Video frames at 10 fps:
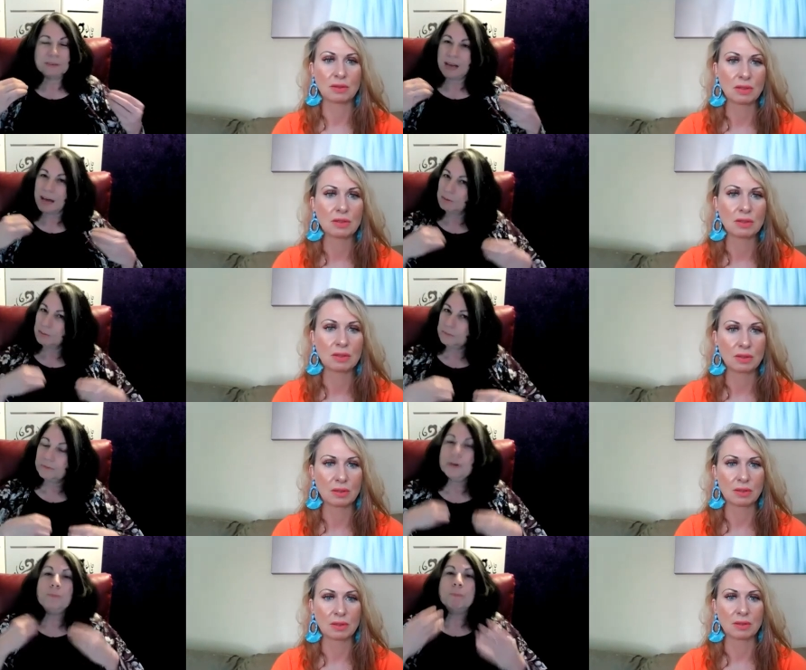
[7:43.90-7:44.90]
Speaker 1: not only
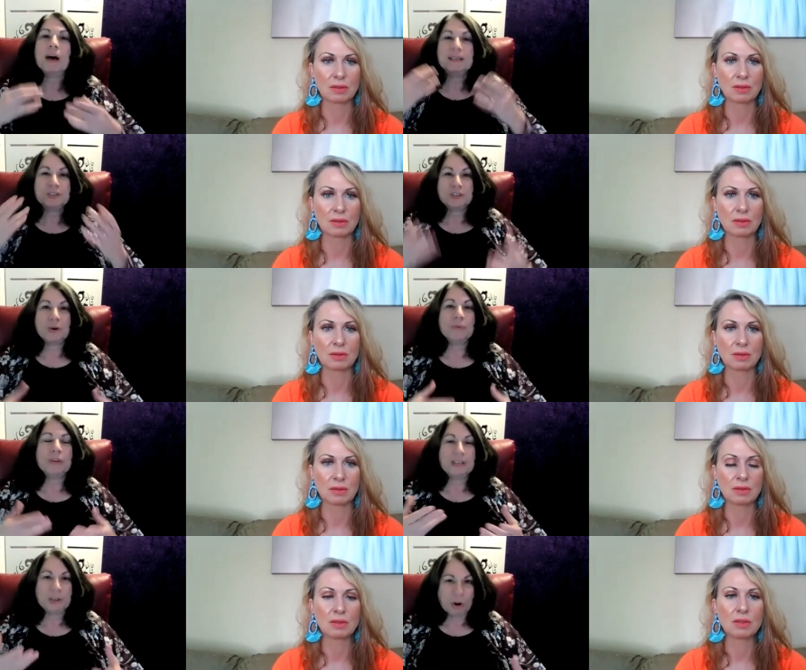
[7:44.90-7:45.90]
for you, but so
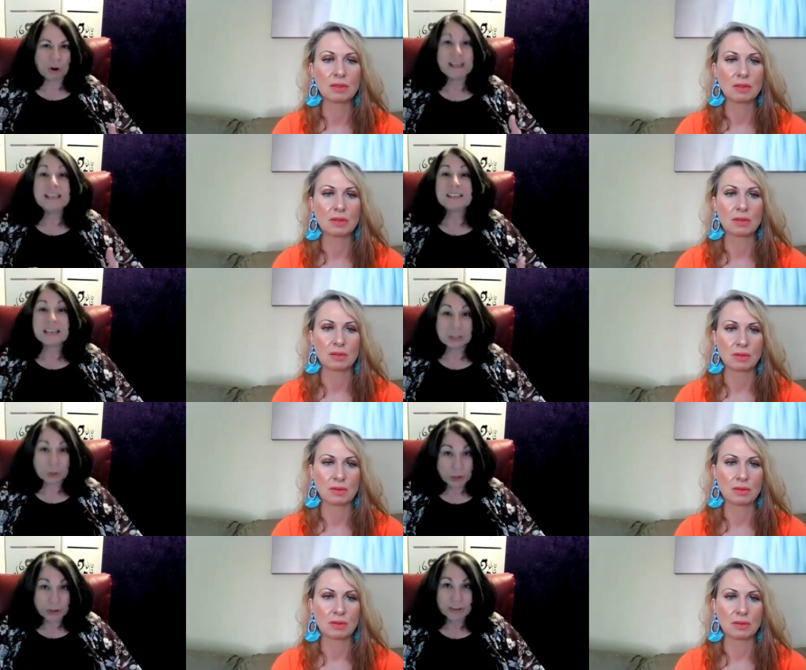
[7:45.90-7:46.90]
that your audience can
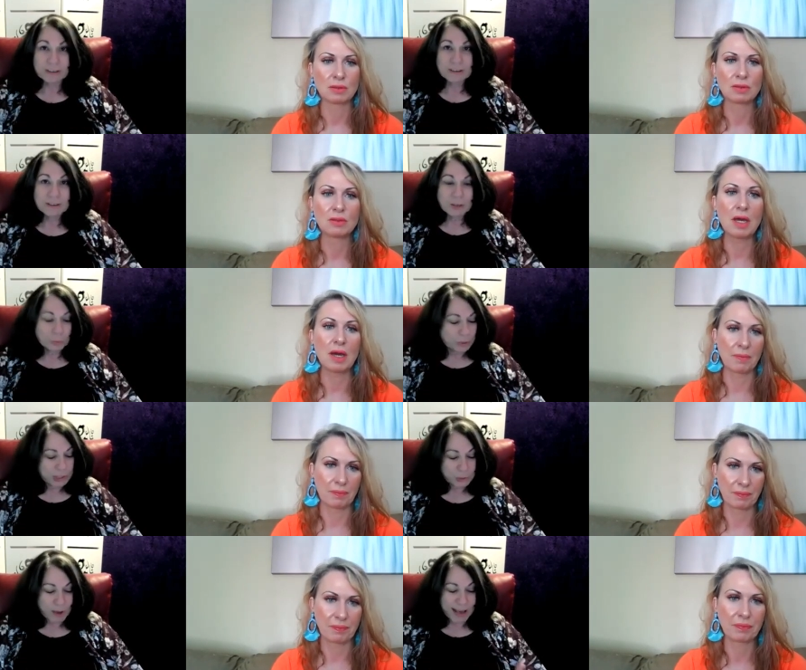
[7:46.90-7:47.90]
learn yeah.
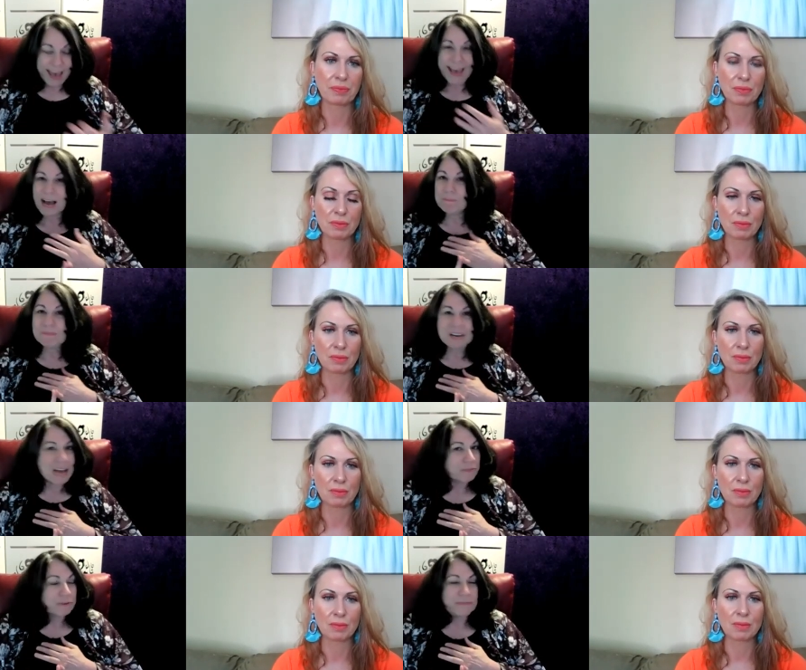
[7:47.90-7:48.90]
Which is why A, I'm
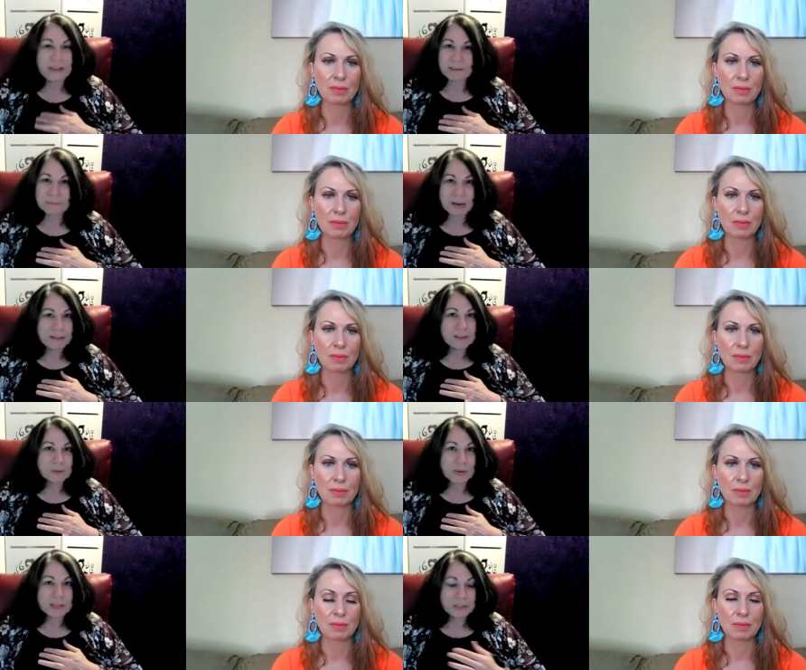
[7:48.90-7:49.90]
never offended by these
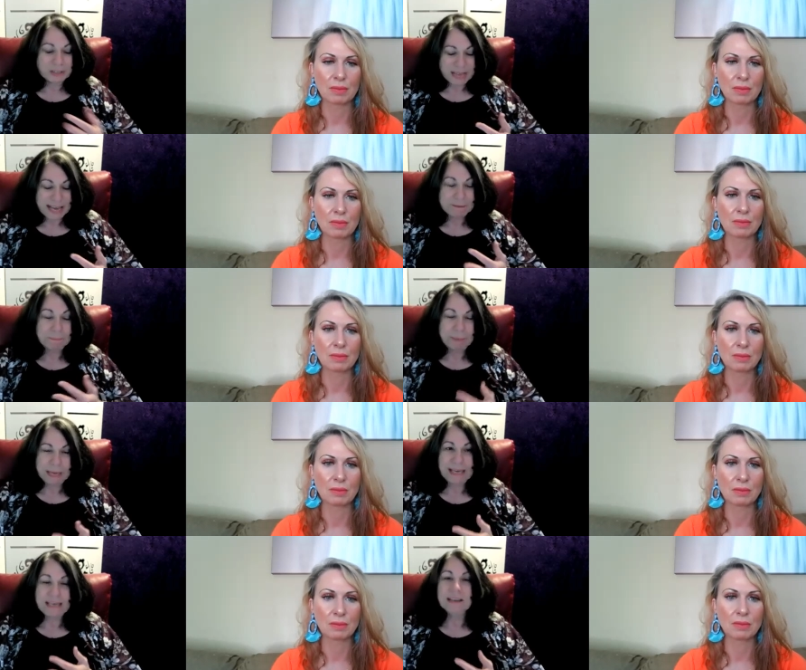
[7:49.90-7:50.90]
questions. And
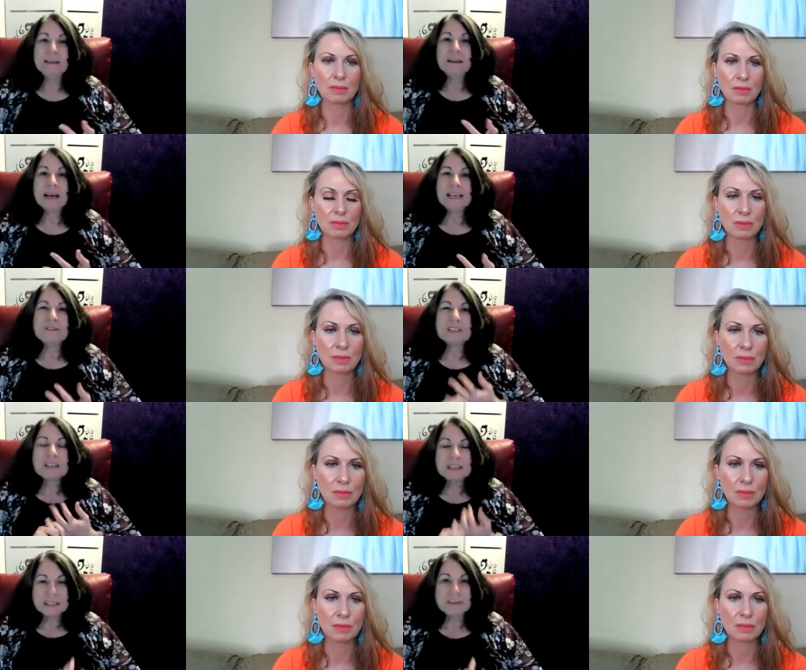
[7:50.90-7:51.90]
B, I give as
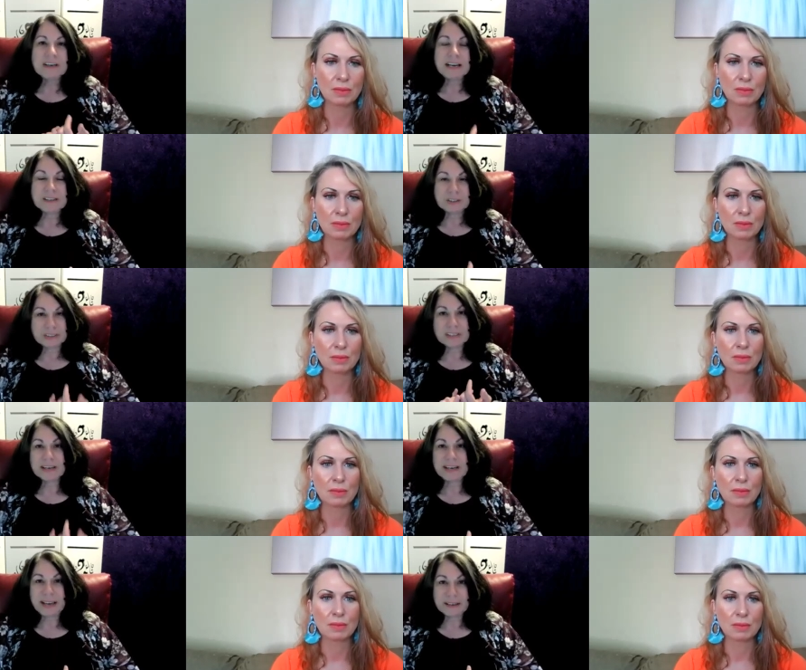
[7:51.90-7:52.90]
clear an answer as
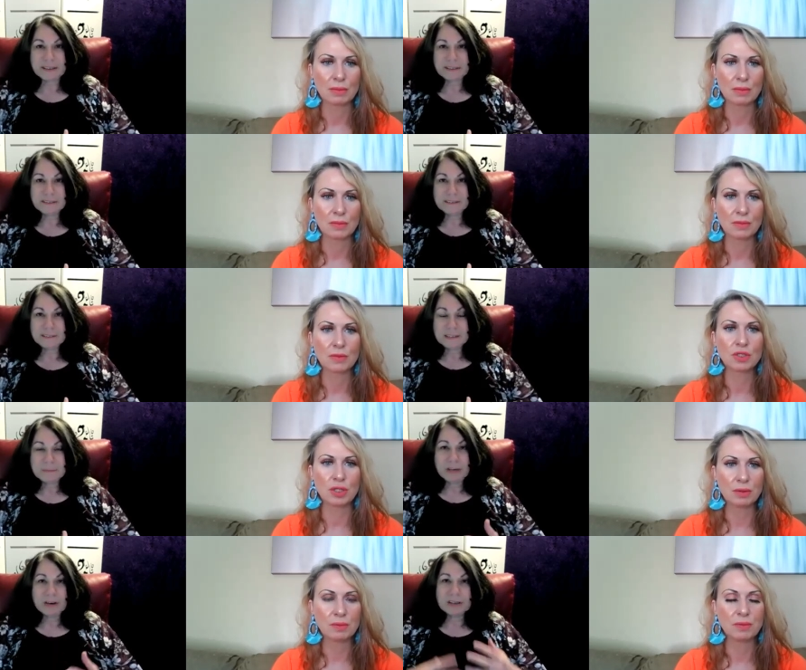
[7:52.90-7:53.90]
I can.
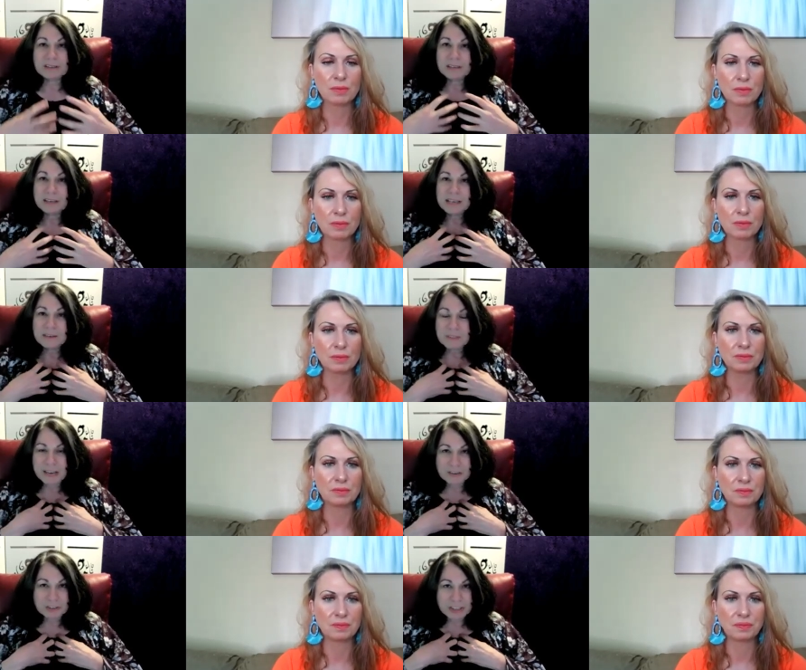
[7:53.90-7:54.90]
Sure. Because if
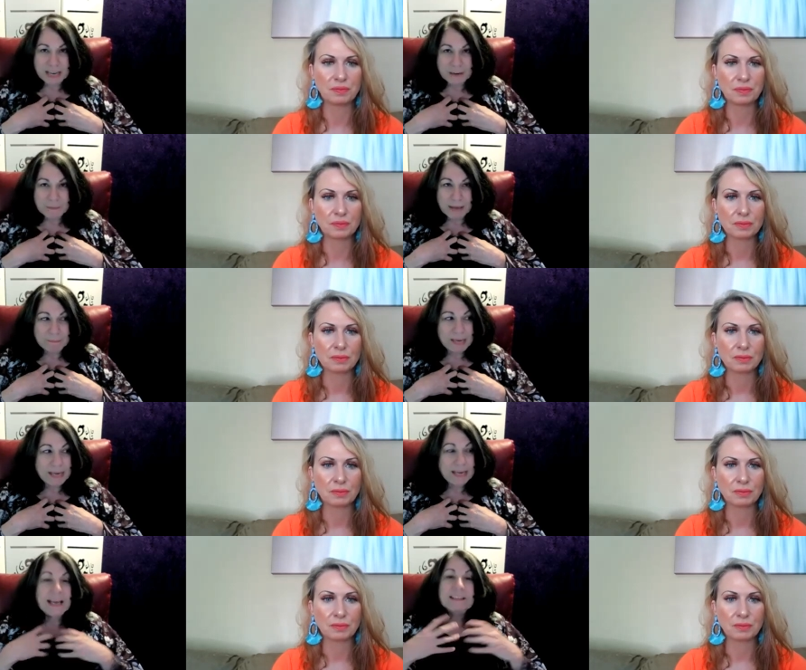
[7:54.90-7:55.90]
they understand about
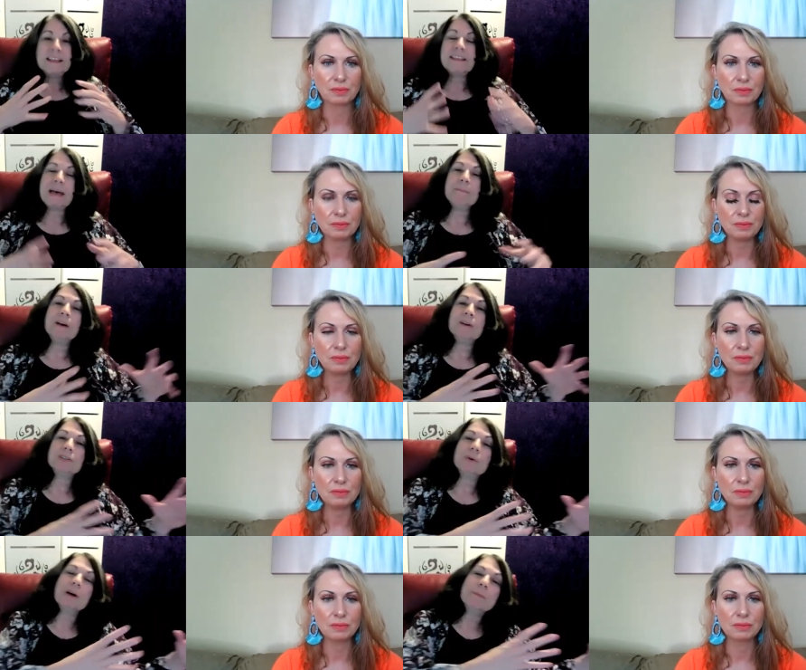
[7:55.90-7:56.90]
me, then that may
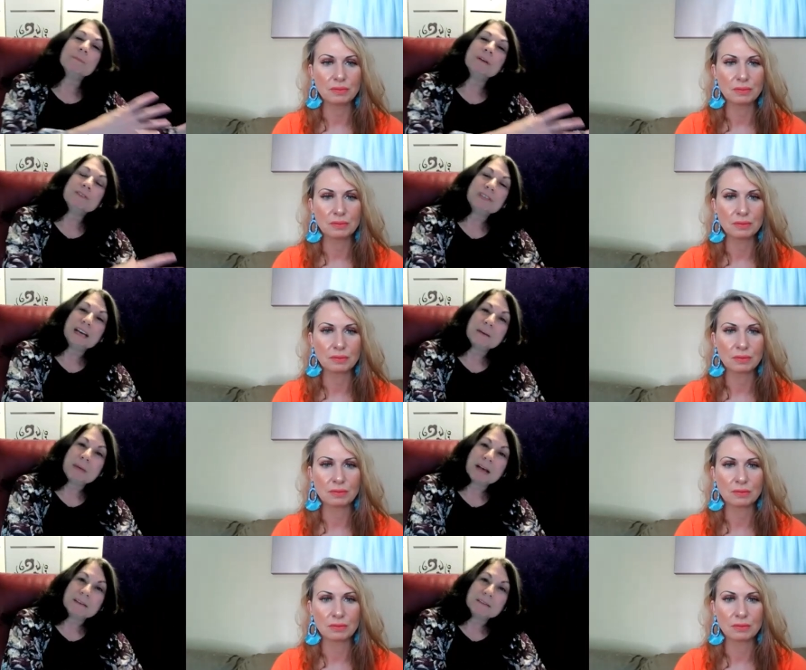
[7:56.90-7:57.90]
also help them understand
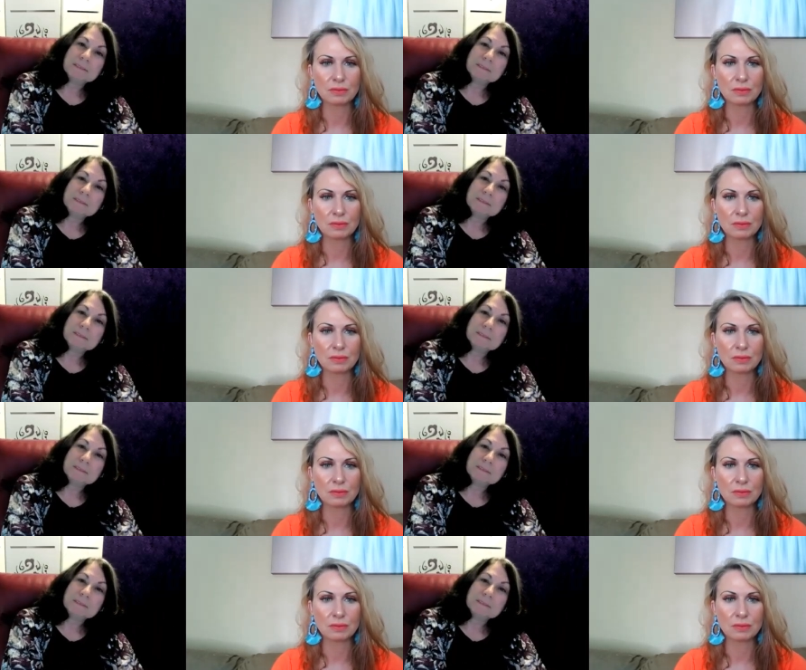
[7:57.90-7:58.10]
about